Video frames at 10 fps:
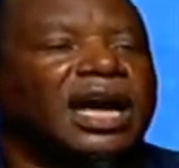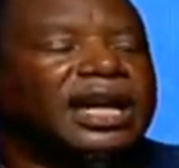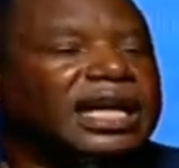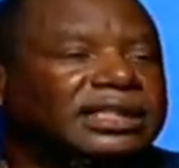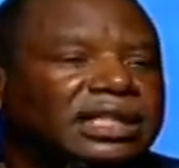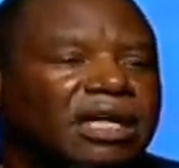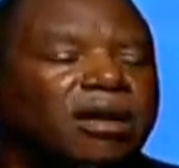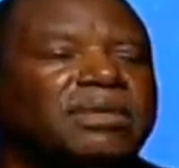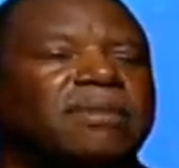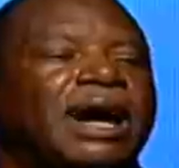I guess he
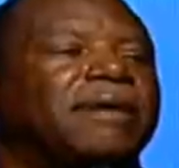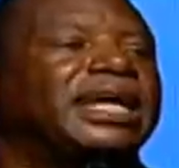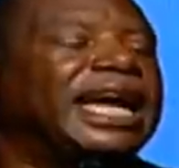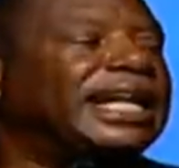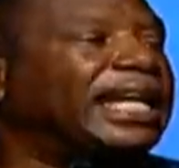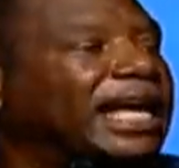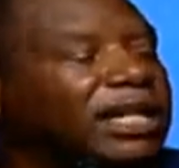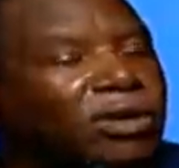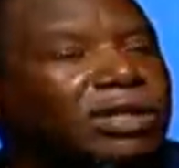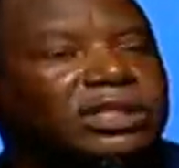thought me, mama, and
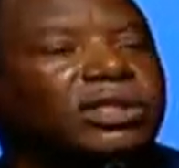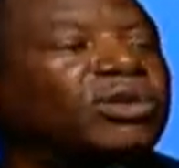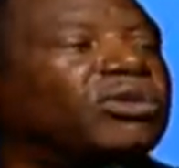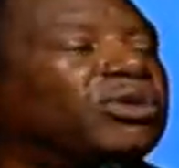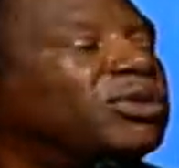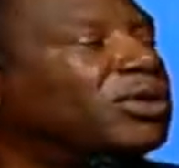daddy going to school.